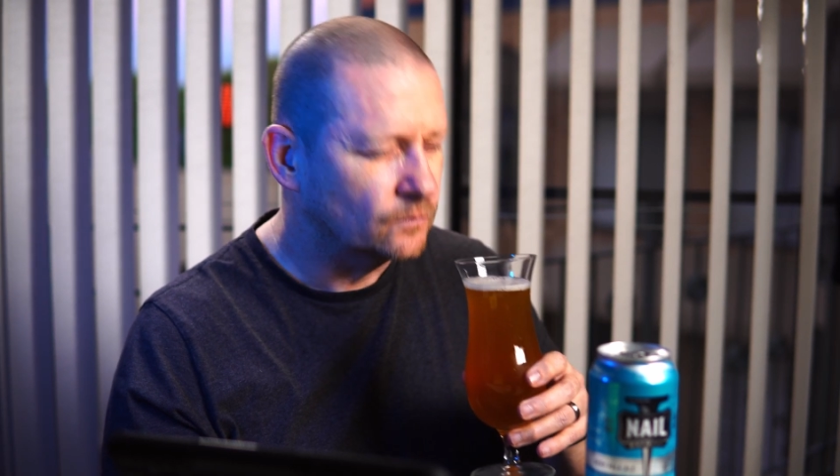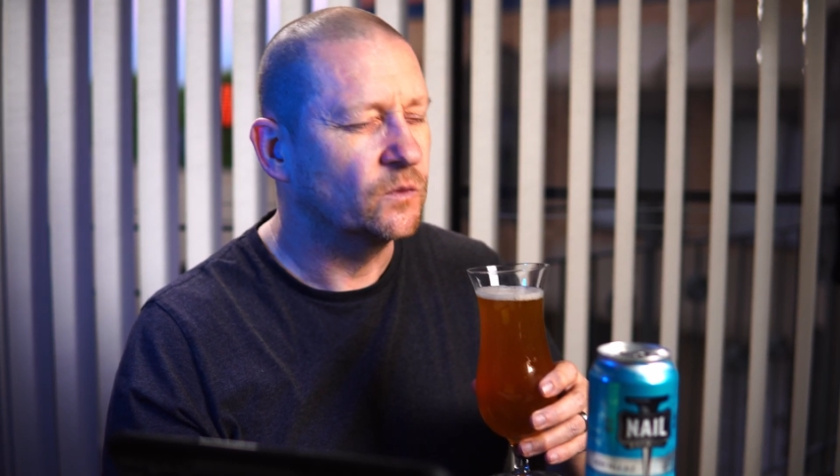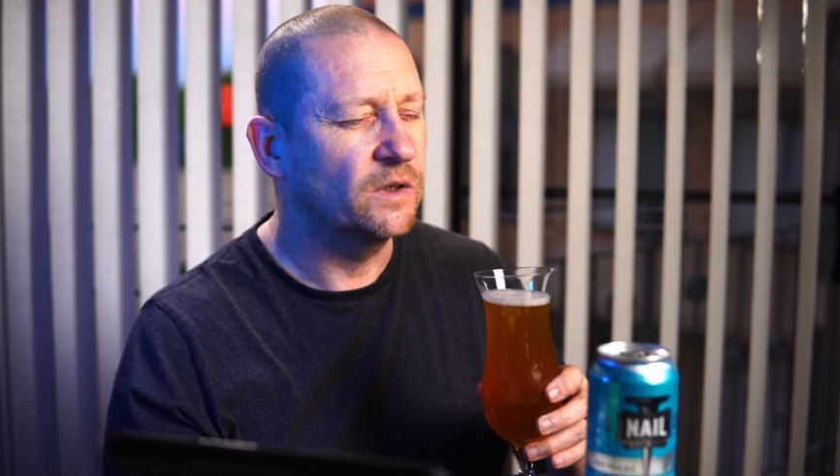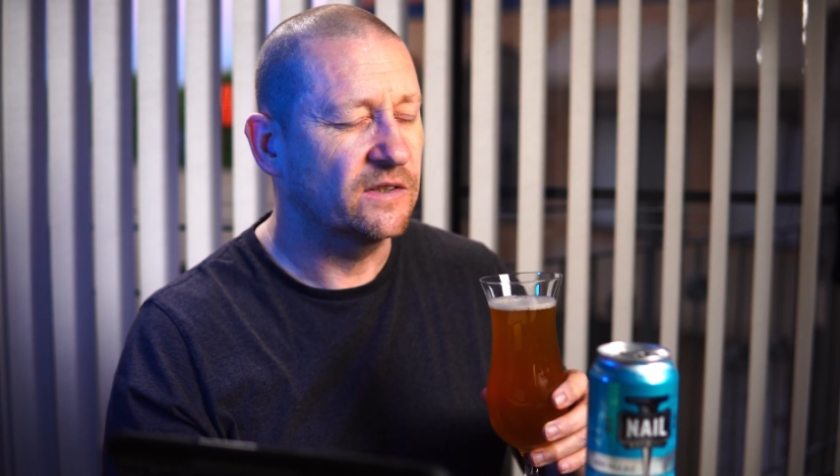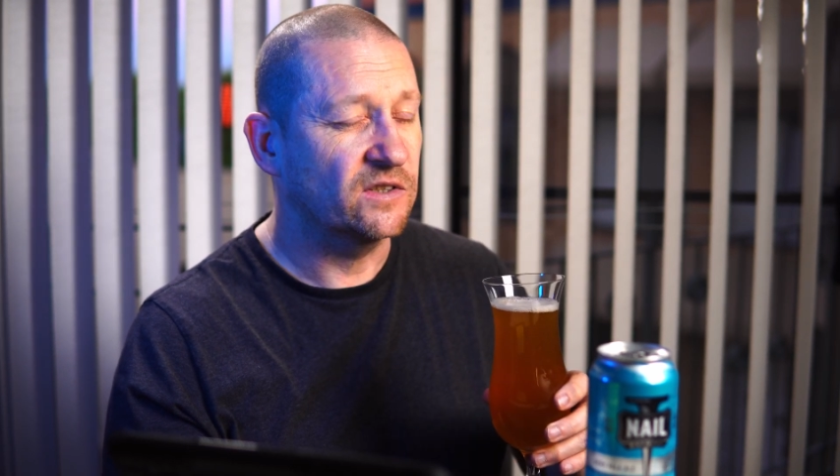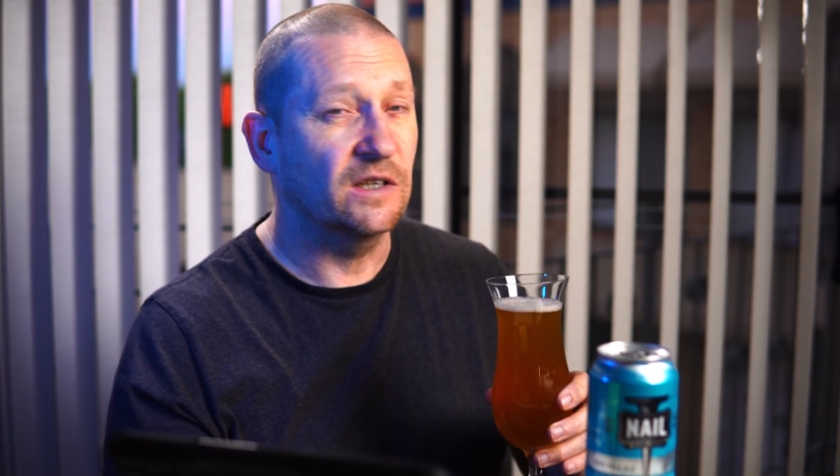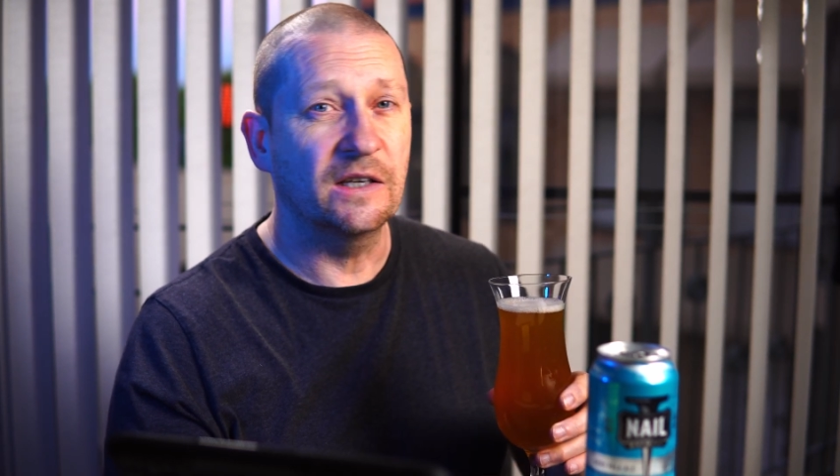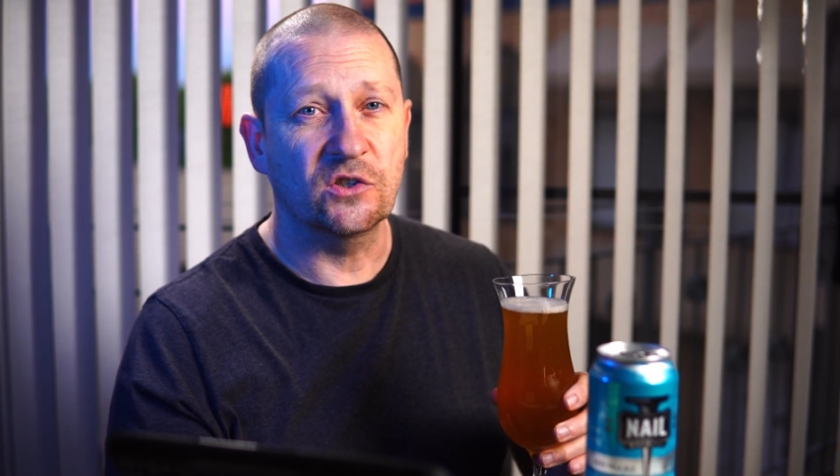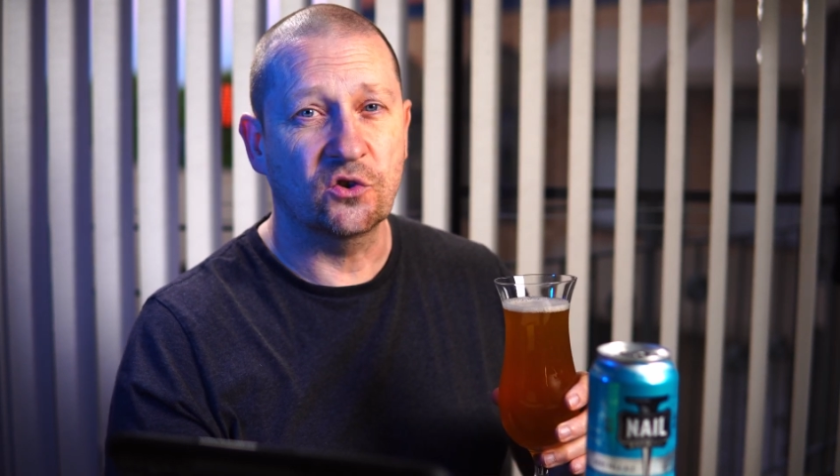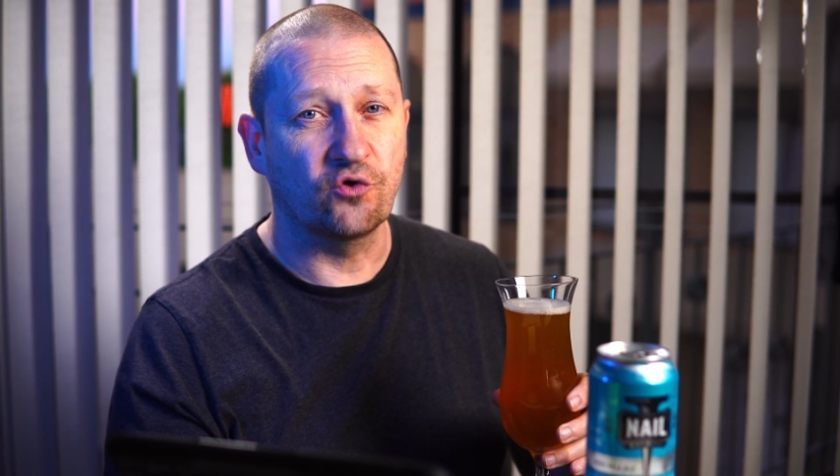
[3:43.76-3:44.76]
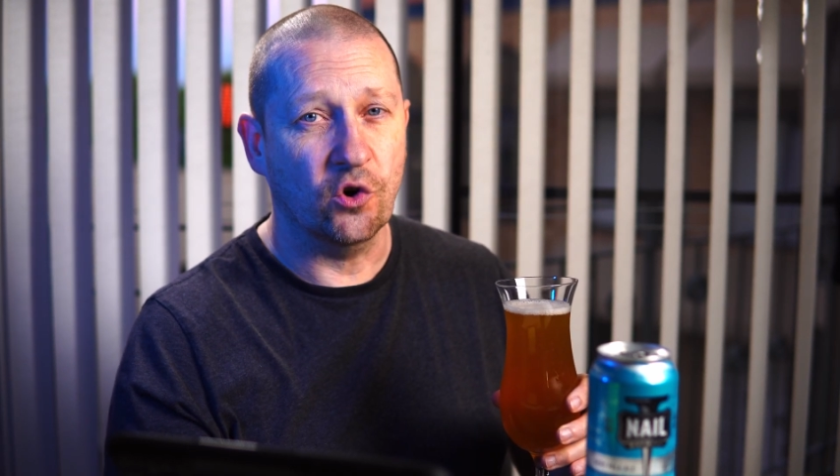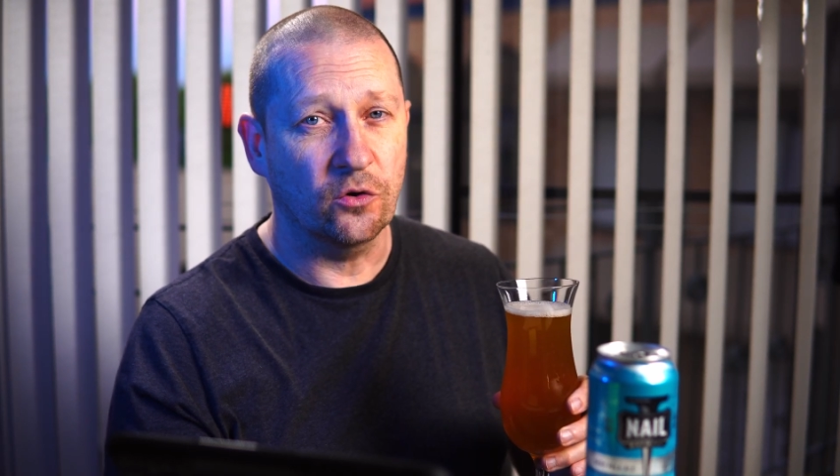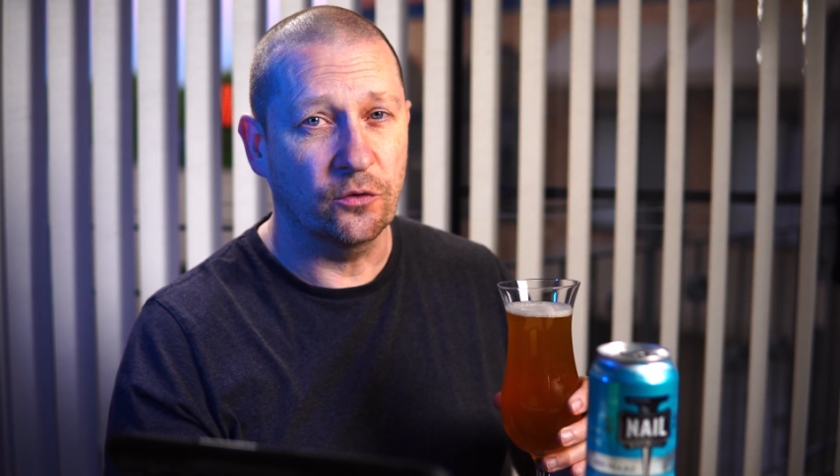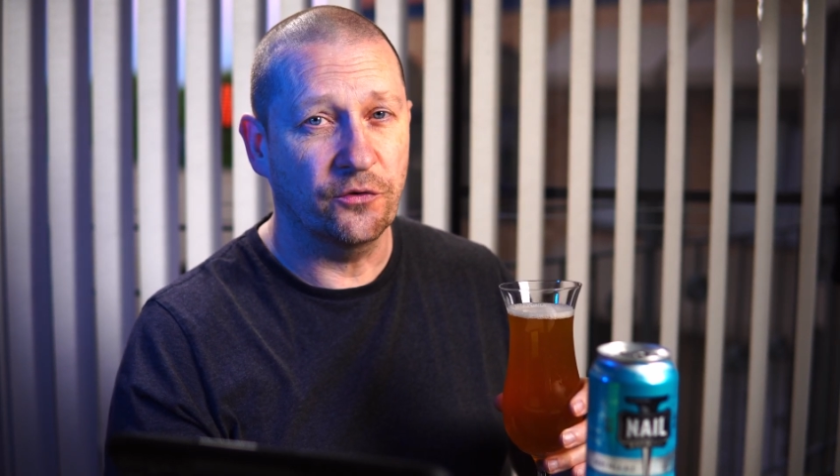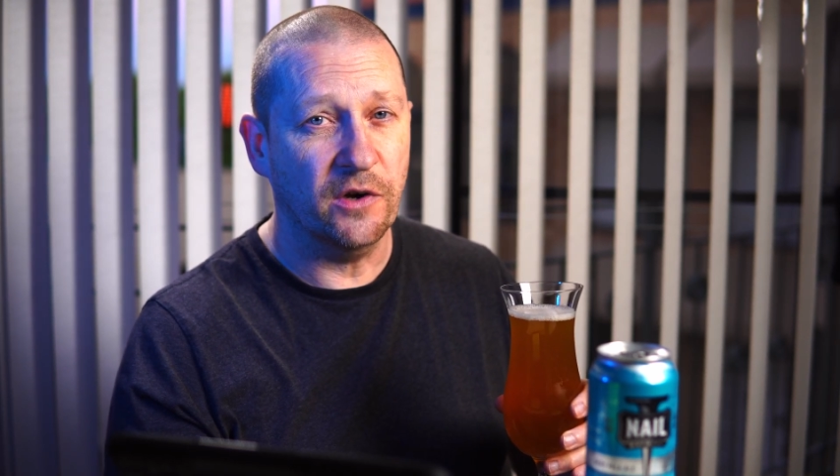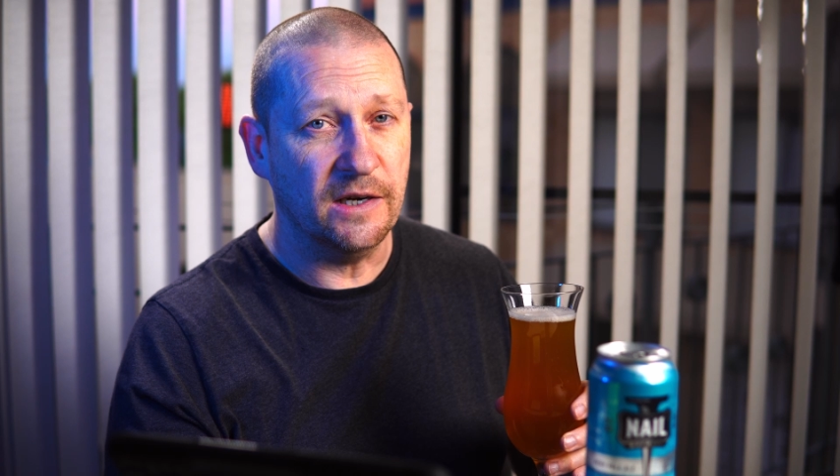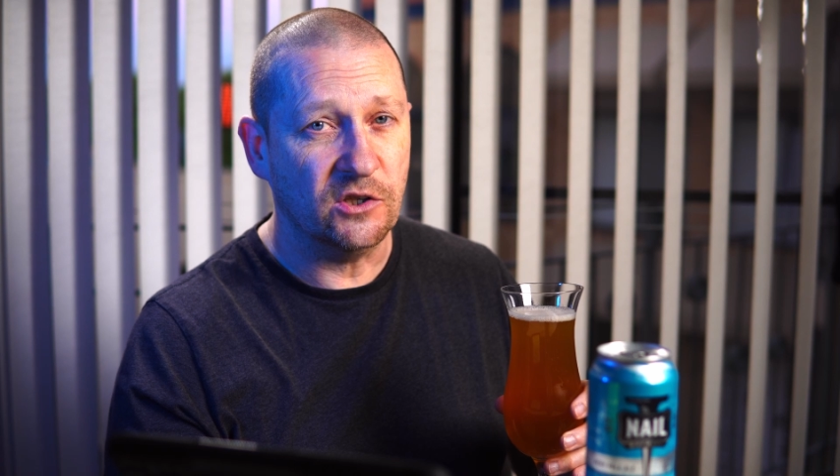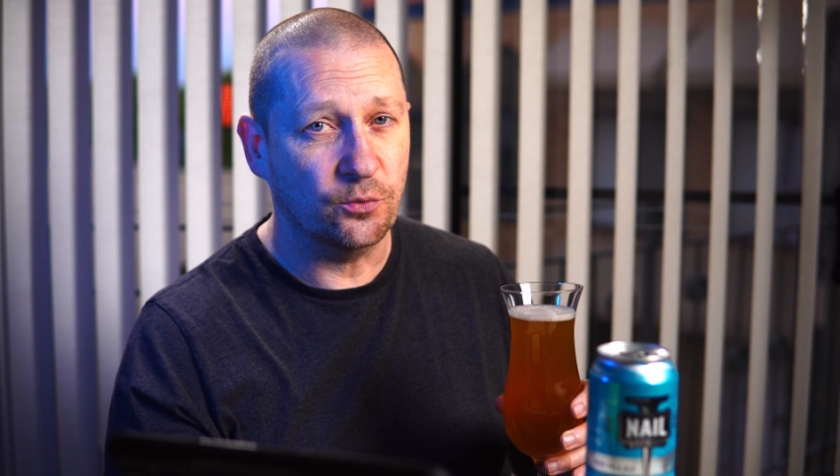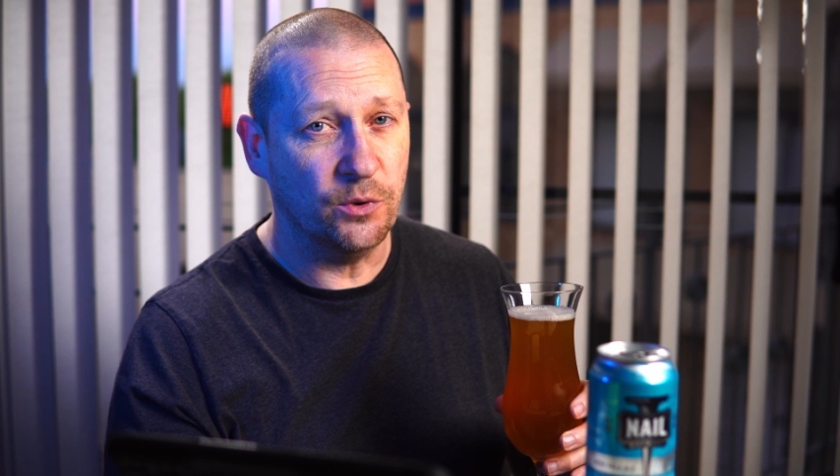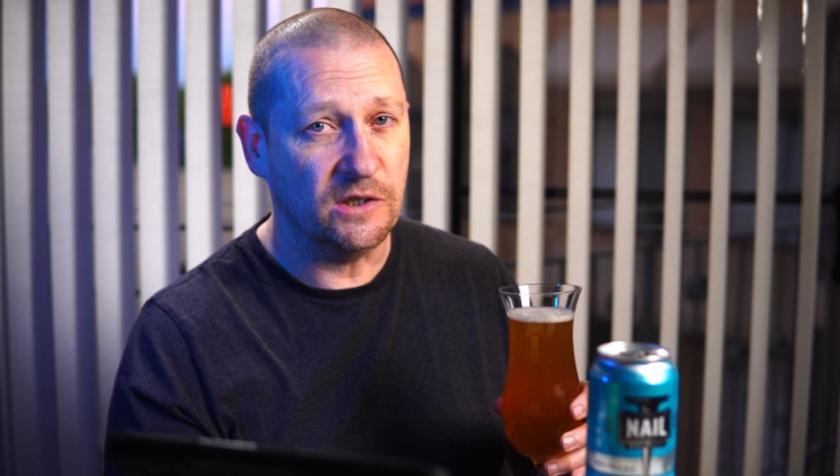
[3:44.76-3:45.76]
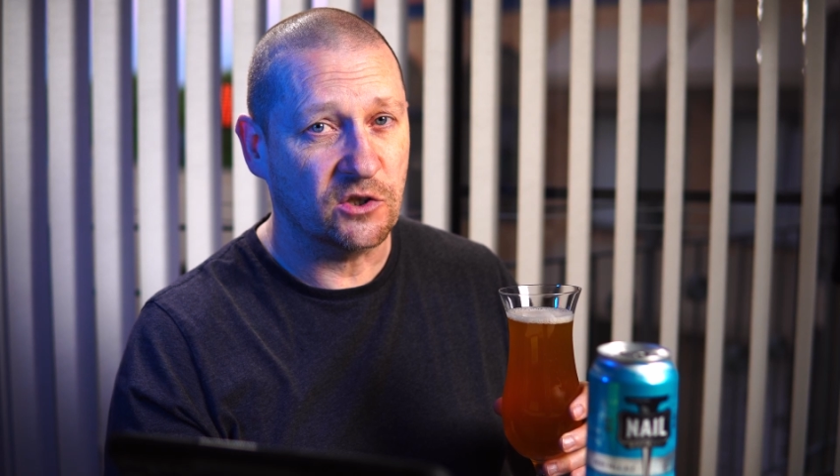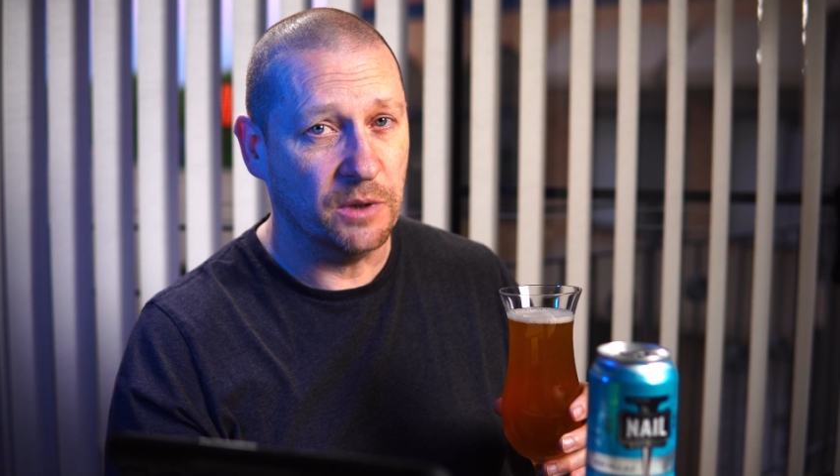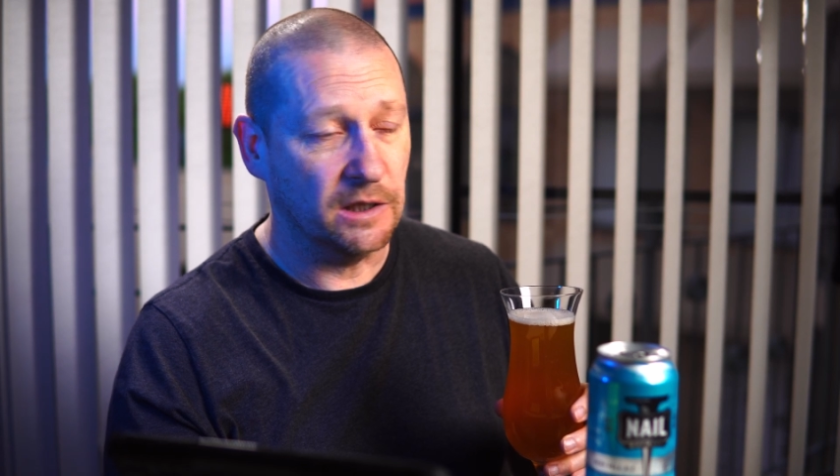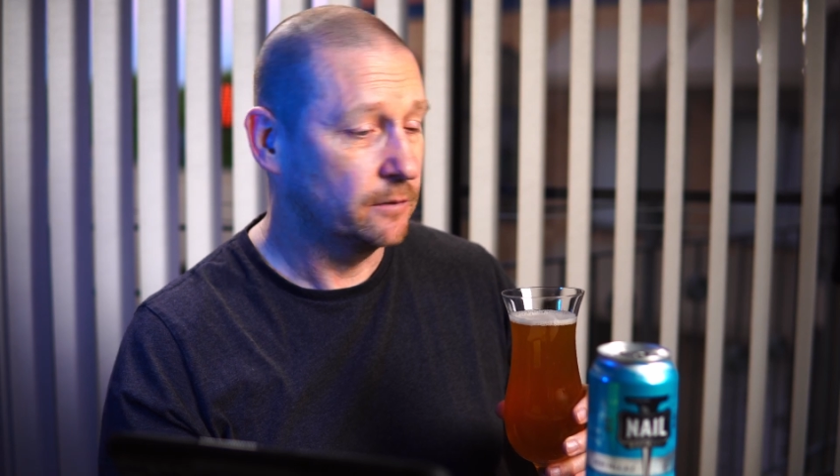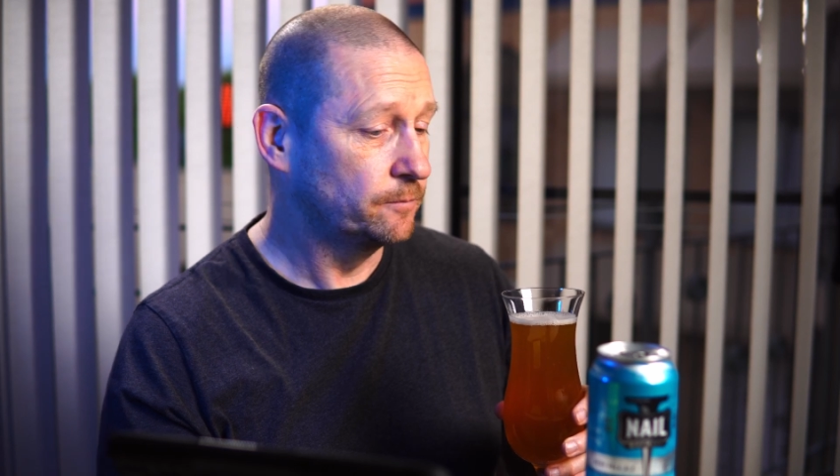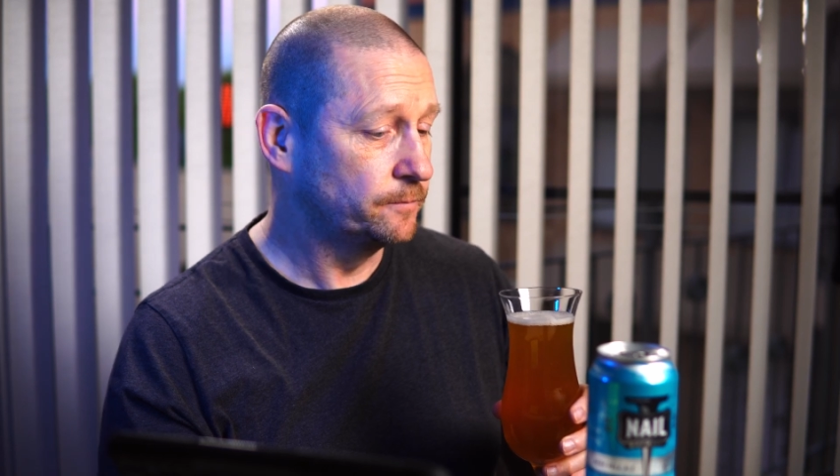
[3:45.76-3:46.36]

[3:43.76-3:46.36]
It's a strong, very sweet smell.